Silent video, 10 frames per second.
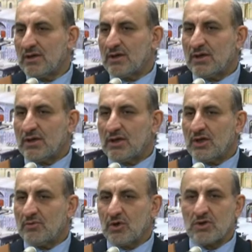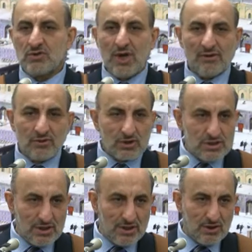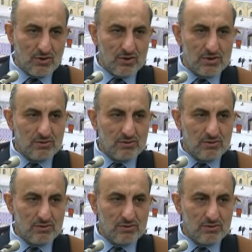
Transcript: because we have not seen the cause.